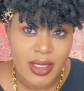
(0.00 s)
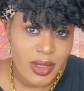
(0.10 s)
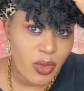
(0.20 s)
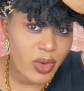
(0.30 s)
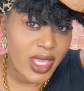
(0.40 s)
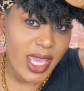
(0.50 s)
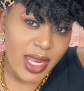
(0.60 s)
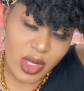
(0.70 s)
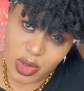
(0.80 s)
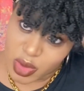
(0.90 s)
We
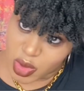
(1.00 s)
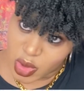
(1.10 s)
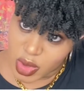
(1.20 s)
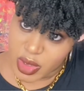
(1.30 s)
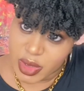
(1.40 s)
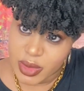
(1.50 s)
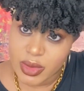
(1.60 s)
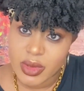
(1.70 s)
can look good